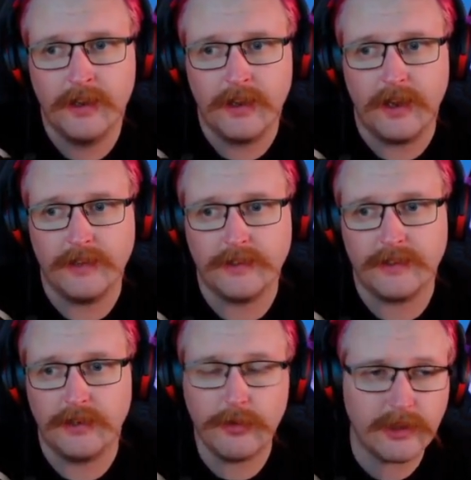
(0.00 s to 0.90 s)
and
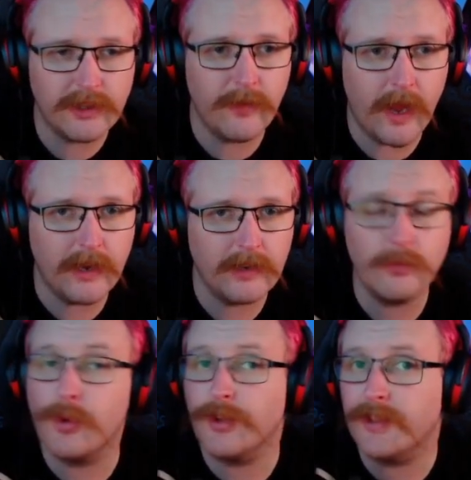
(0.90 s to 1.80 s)
see what they've
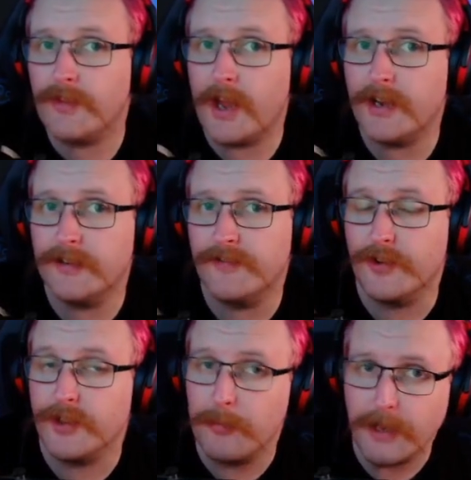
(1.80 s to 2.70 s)
added for
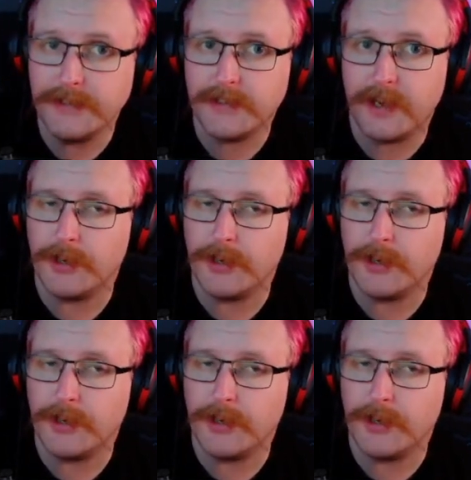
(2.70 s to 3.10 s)
the base game.